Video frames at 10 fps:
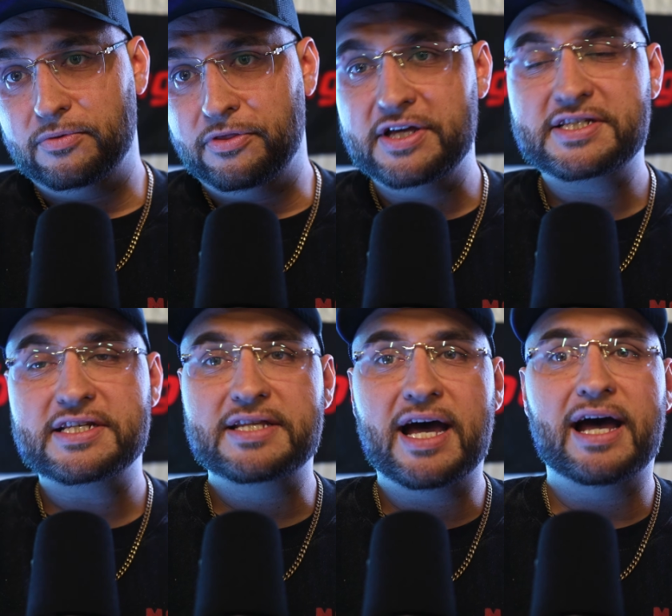this
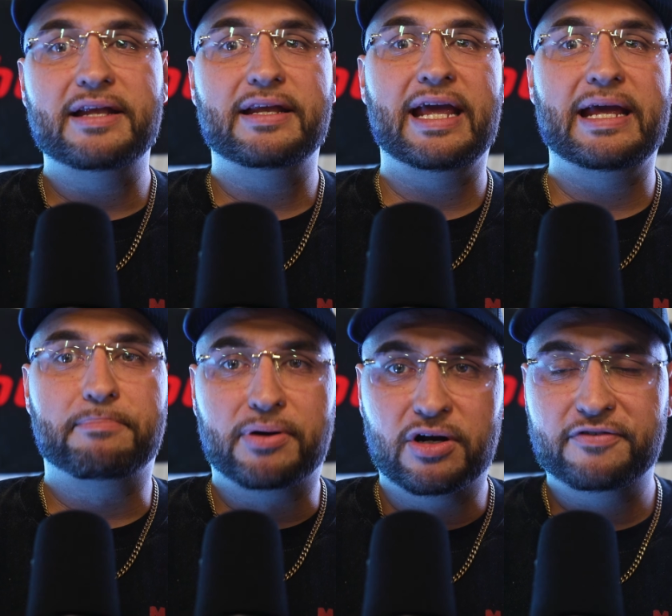is not a
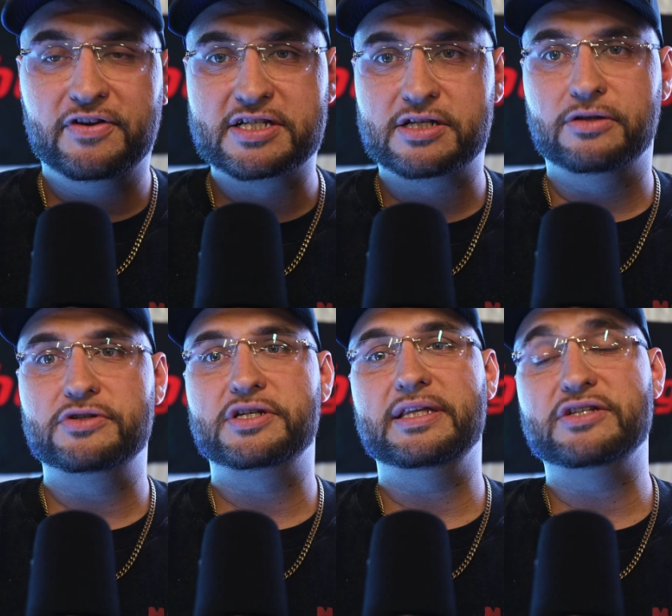perfect
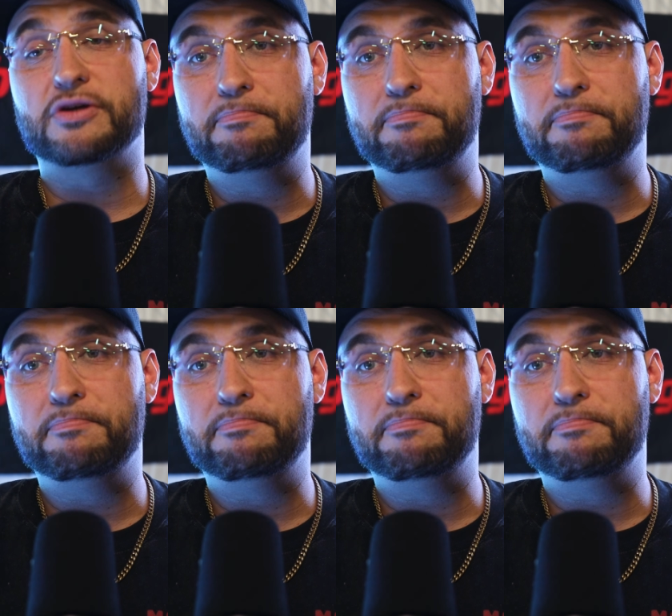solution. These are